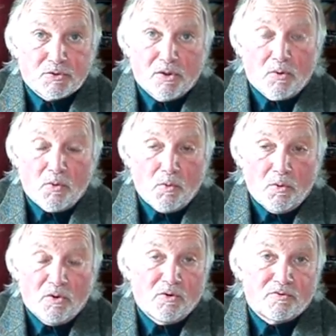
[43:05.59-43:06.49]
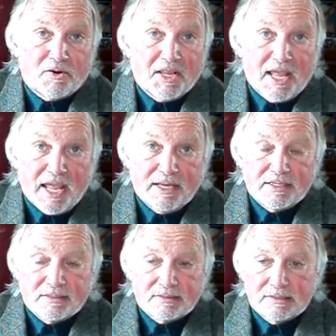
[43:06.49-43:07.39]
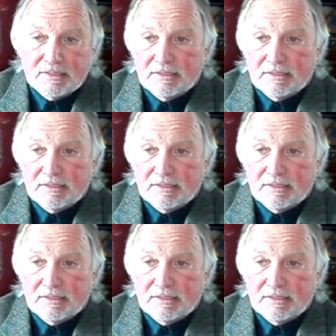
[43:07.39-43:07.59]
Shrubswell all over again.